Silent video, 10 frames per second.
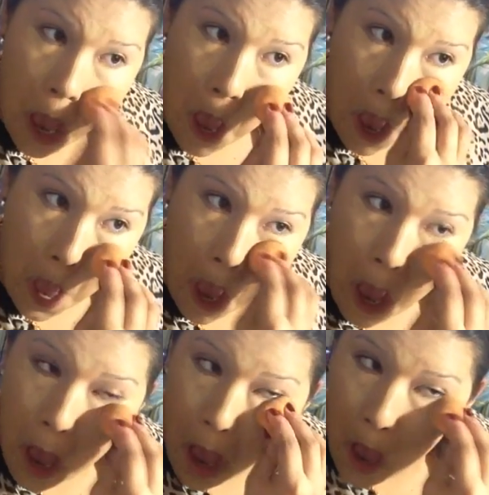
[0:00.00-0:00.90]
that
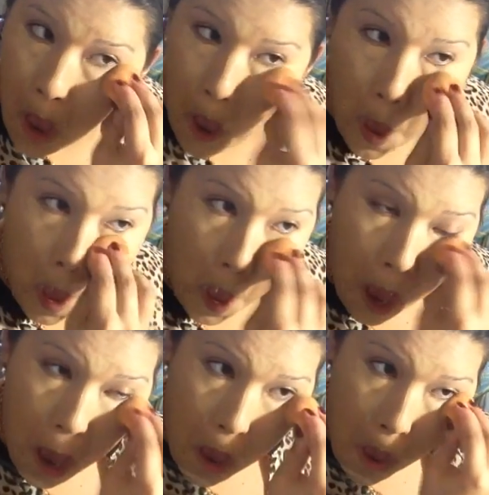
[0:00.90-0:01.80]
concealer. I
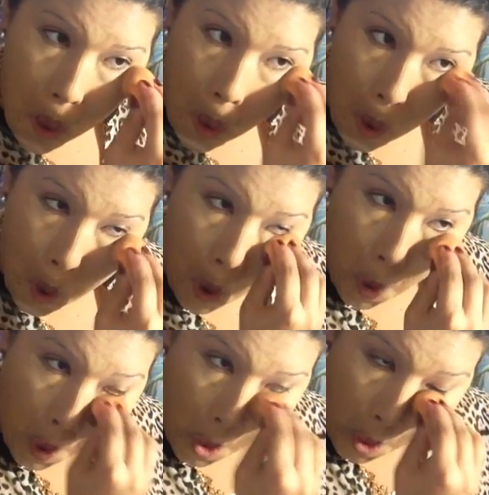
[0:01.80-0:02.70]
really like this
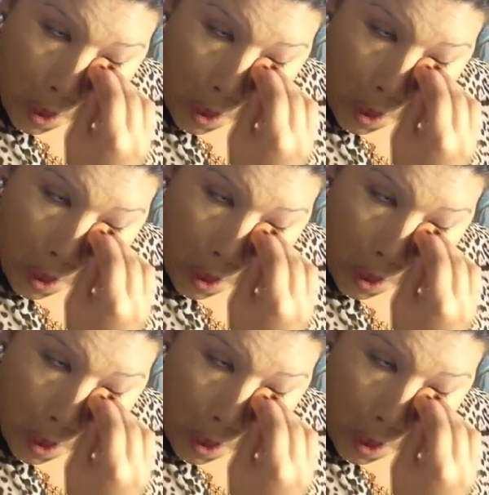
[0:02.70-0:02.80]
sponge.